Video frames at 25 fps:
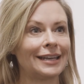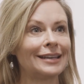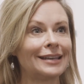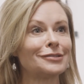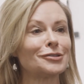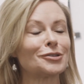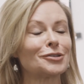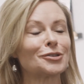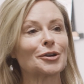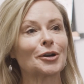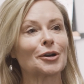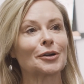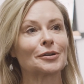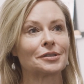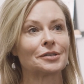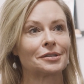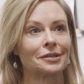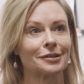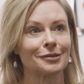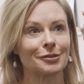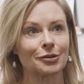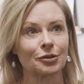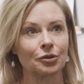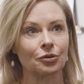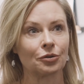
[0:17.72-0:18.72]
It starts
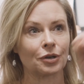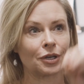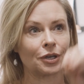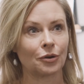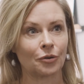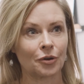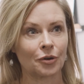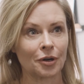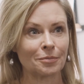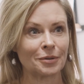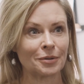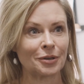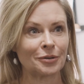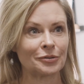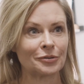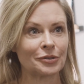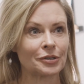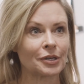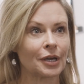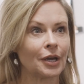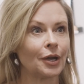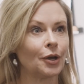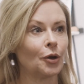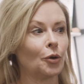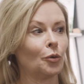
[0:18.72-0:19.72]
to secrete
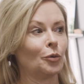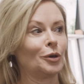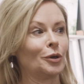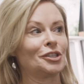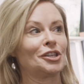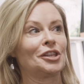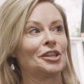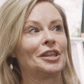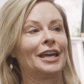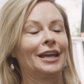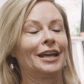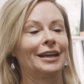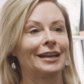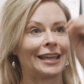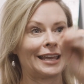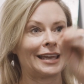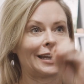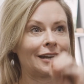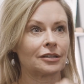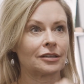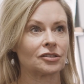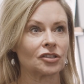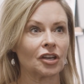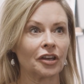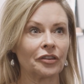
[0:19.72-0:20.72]
hormones, which then
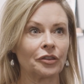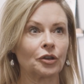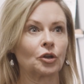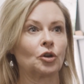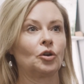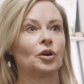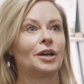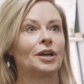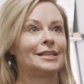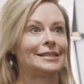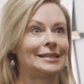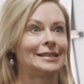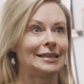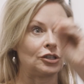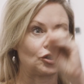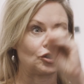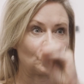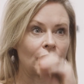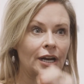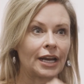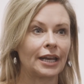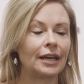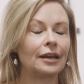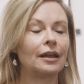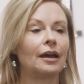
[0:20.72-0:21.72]
get us on the crazy
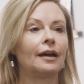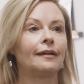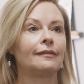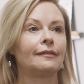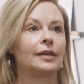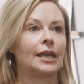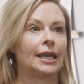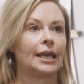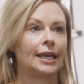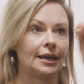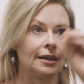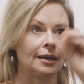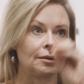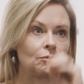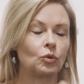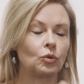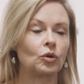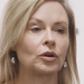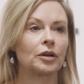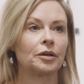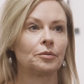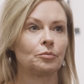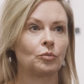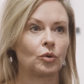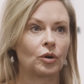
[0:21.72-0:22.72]
train of gaining
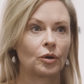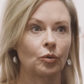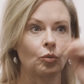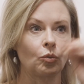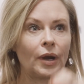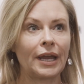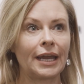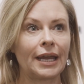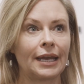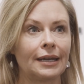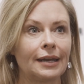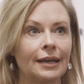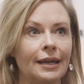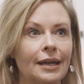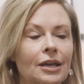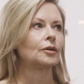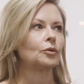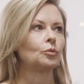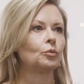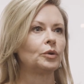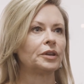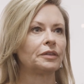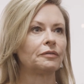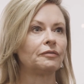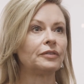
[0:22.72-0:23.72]
more and more weight.
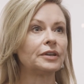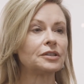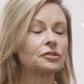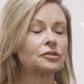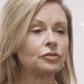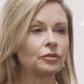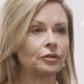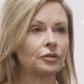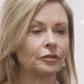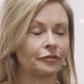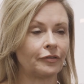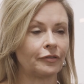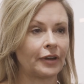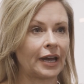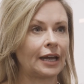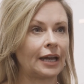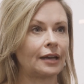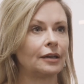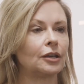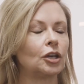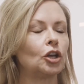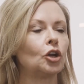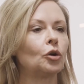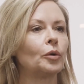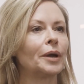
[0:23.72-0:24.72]
With visceral
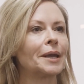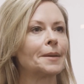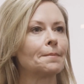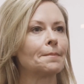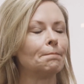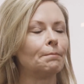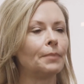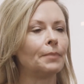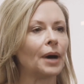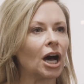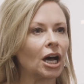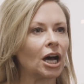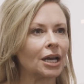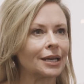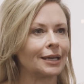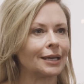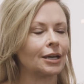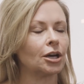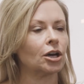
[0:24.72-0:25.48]
fat, knowing body